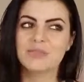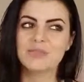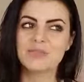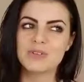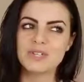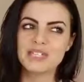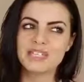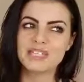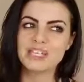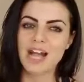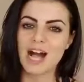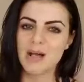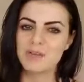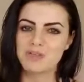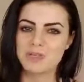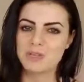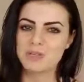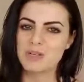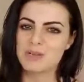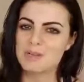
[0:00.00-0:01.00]
really
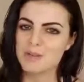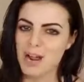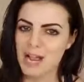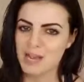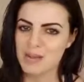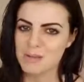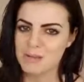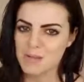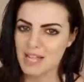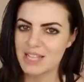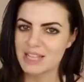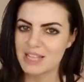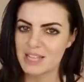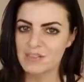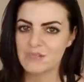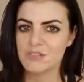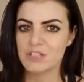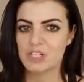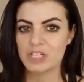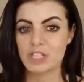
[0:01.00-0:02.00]
helps me recommend
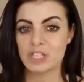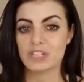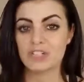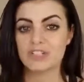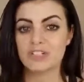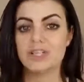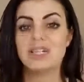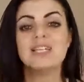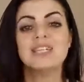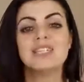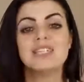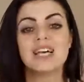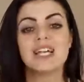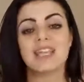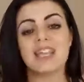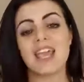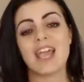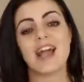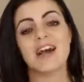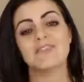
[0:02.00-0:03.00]
them for children is
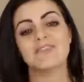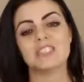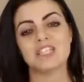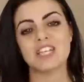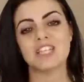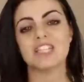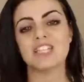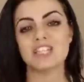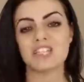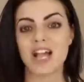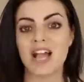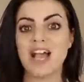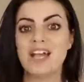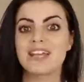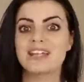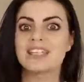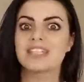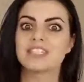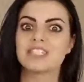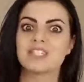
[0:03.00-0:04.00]
that they have such
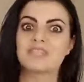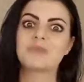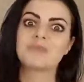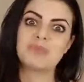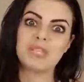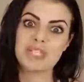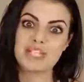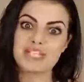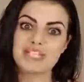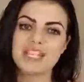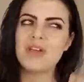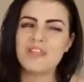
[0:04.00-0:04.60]
tiny little beaks.